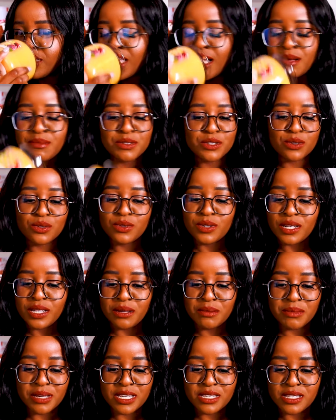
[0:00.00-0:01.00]

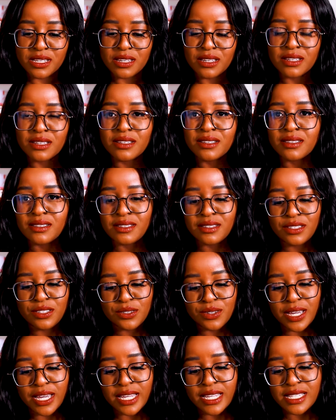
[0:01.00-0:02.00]
Absolutely amazing.
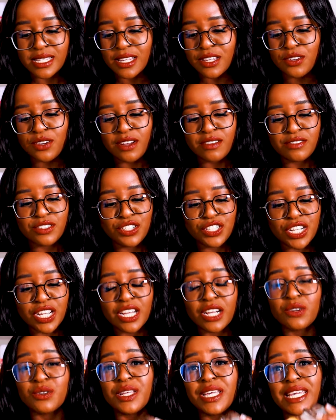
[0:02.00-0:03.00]
You guys, you have to
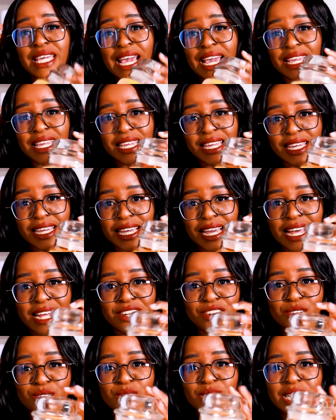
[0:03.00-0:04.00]
check out Yankee
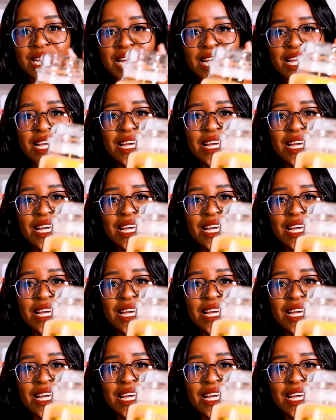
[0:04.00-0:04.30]
Candle,